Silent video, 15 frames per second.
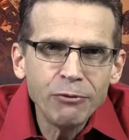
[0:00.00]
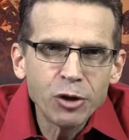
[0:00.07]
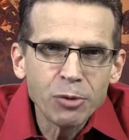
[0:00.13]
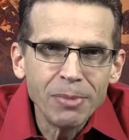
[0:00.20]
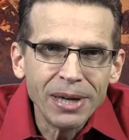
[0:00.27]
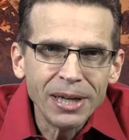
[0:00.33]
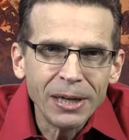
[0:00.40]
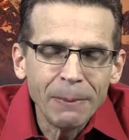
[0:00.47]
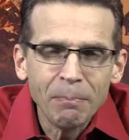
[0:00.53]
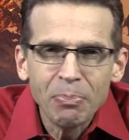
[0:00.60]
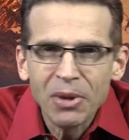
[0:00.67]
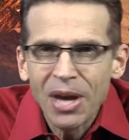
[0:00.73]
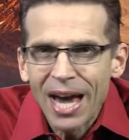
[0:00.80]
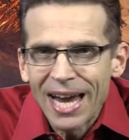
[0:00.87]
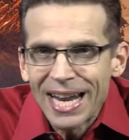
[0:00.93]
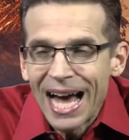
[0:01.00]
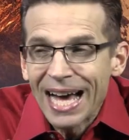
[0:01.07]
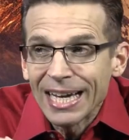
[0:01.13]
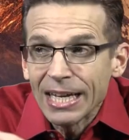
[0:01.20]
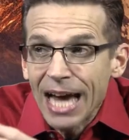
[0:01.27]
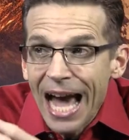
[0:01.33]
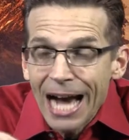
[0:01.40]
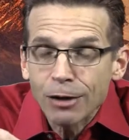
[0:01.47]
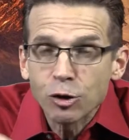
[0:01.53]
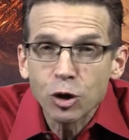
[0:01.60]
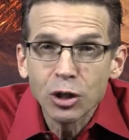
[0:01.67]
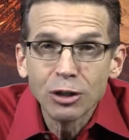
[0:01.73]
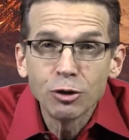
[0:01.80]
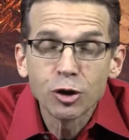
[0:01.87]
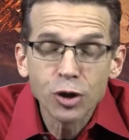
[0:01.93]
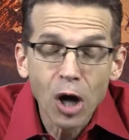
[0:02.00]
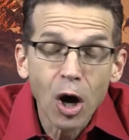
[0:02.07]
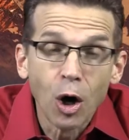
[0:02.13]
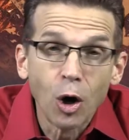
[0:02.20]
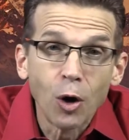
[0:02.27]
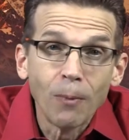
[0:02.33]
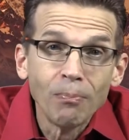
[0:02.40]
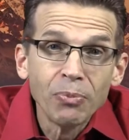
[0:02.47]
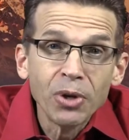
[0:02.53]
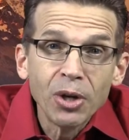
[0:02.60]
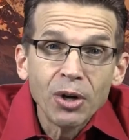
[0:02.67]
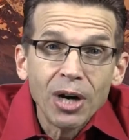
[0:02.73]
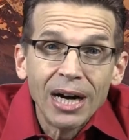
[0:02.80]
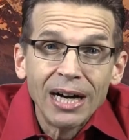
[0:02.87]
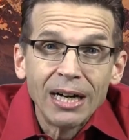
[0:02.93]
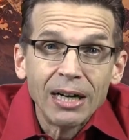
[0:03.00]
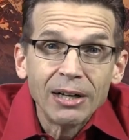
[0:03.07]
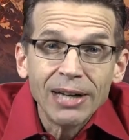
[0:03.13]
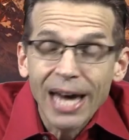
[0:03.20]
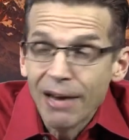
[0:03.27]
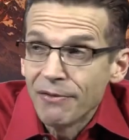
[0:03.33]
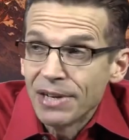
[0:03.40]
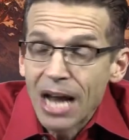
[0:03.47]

me, and I actually saw uh, heaven.